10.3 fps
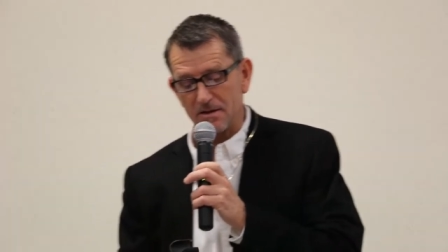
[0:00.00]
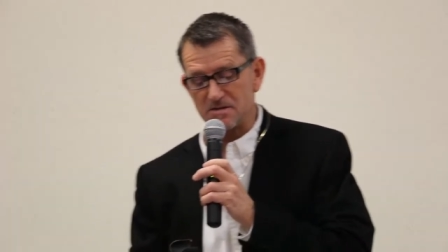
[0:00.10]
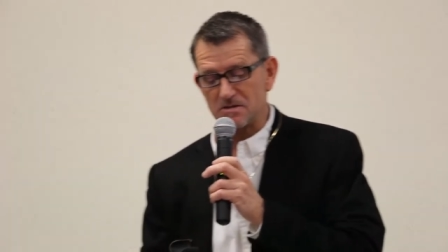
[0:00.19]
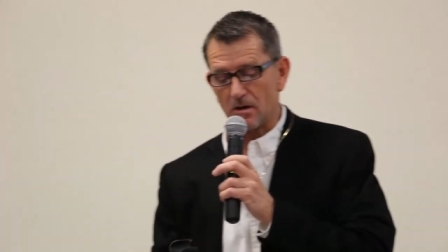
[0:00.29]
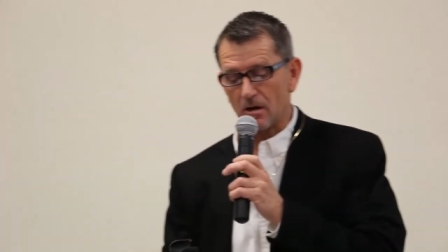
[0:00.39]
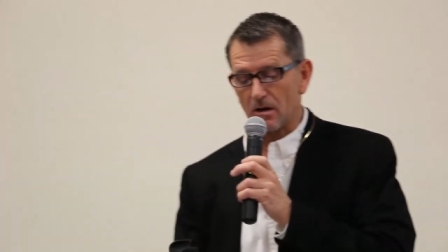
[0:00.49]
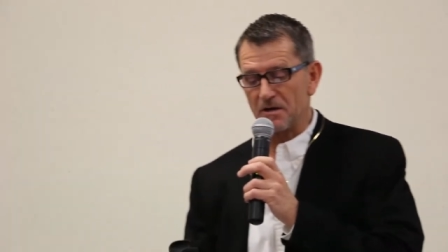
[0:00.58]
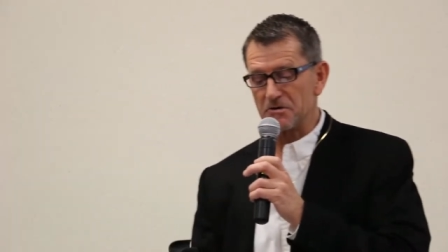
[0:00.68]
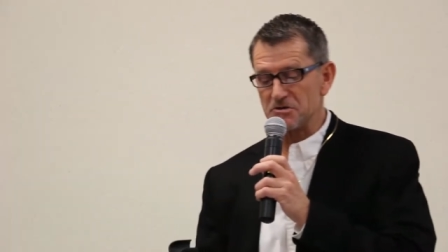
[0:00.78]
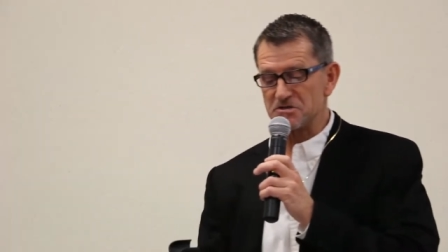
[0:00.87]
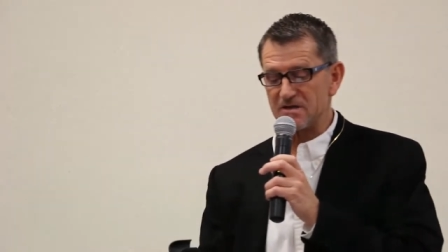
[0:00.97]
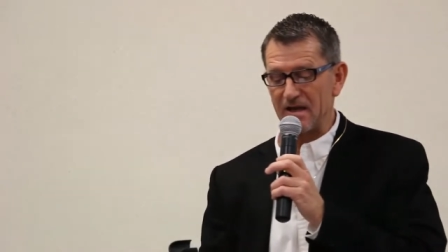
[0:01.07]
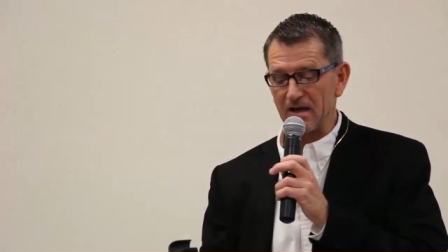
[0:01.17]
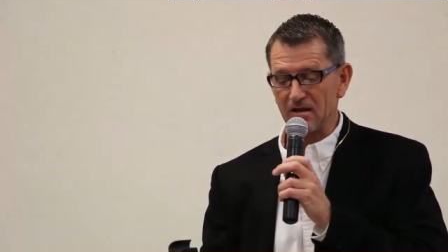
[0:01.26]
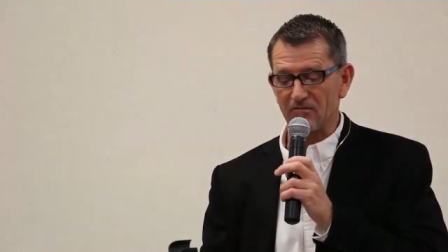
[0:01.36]
is our
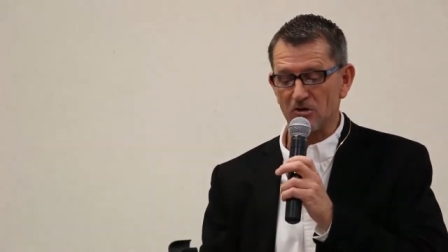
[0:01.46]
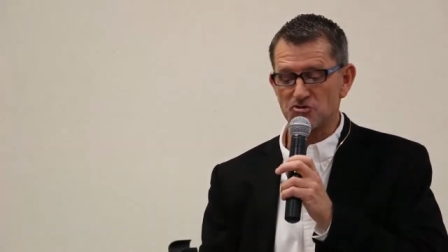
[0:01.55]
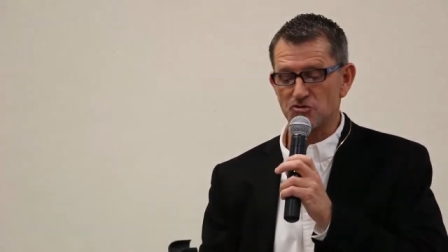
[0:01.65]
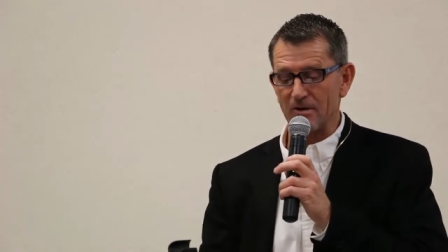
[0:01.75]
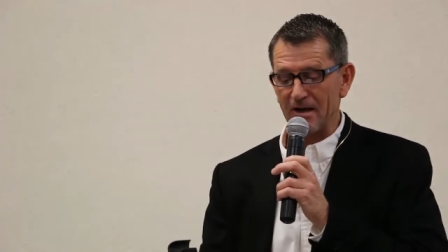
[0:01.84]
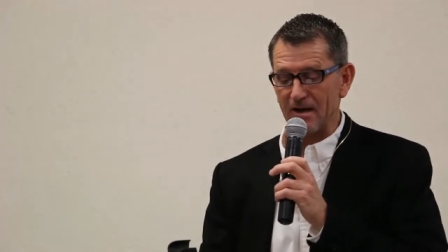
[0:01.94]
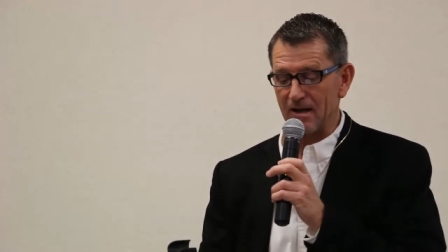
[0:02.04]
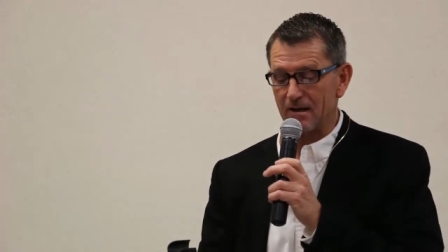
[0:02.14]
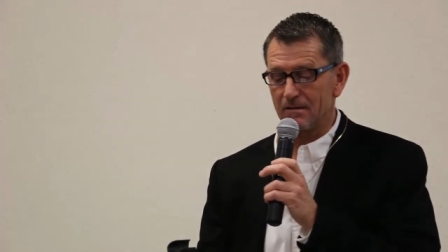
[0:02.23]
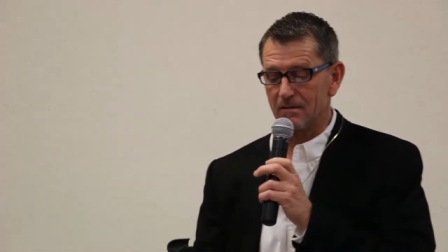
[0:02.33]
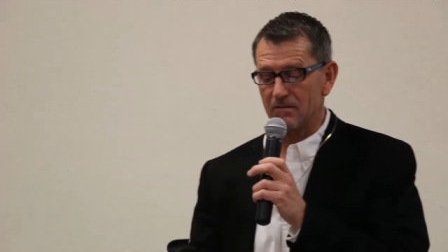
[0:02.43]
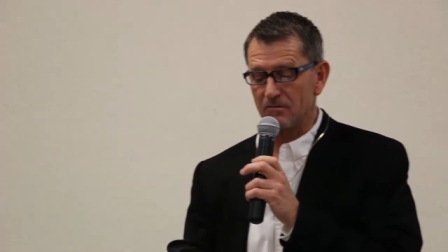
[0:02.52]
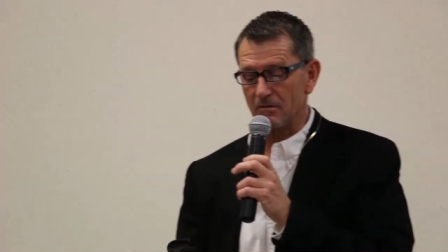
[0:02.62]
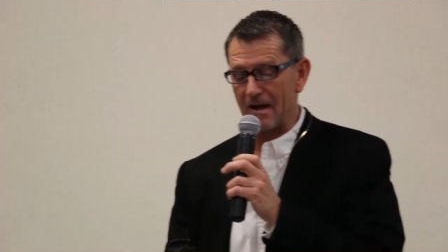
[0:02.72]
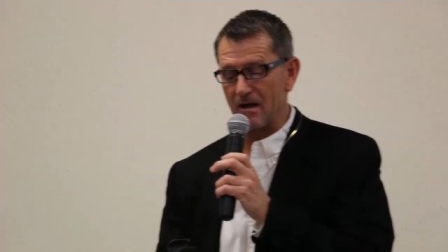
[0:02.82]
understanding of our training
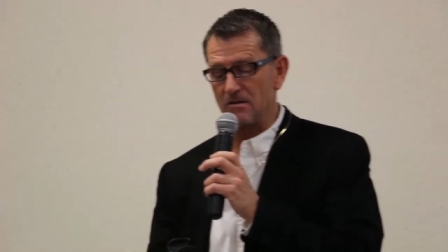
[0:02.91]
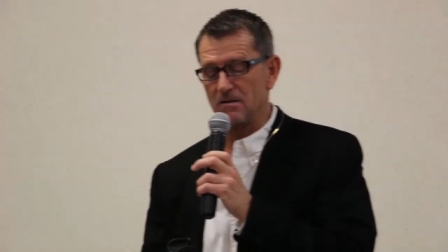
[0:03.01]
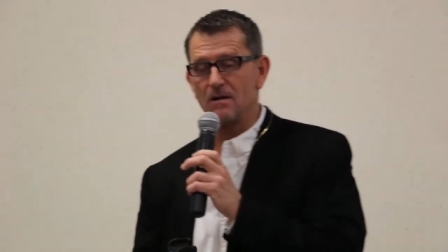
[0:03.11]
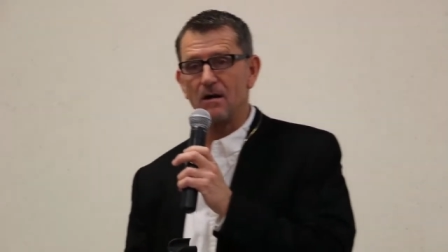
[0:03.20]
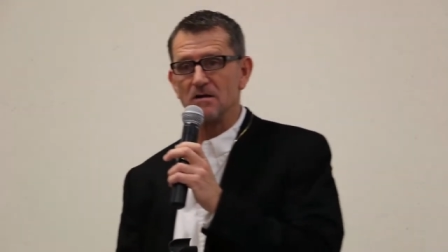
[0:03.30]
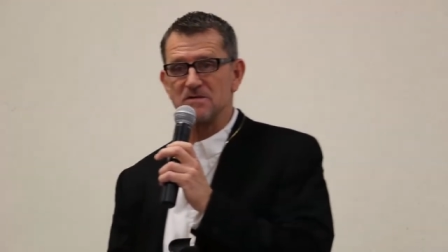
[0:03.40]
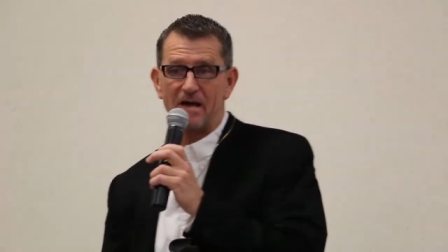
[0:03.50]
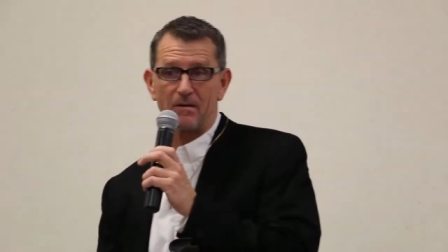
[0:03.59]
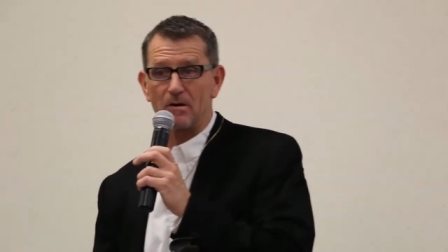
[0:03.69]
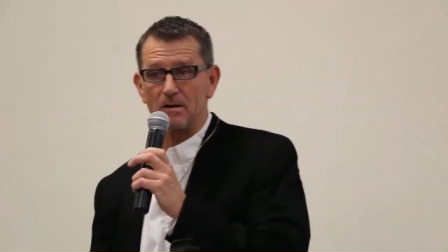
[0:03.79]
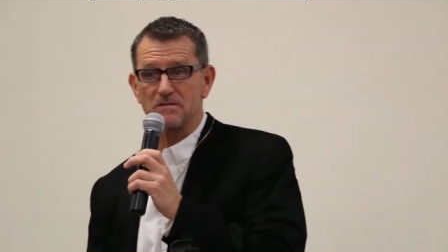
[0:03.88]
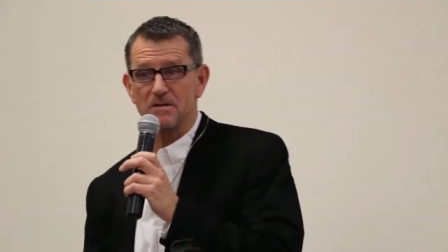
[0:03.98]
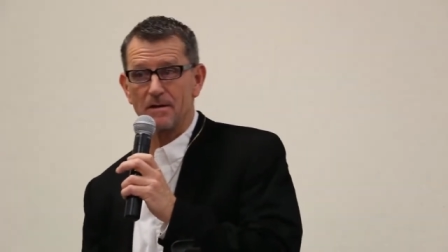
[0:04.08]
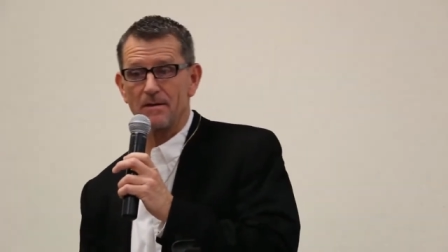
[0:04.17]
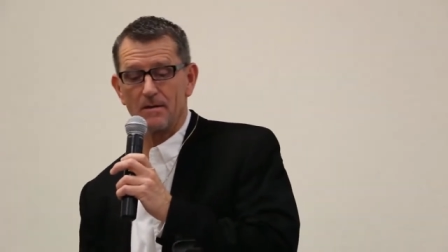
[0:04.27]
through al Alzheimer,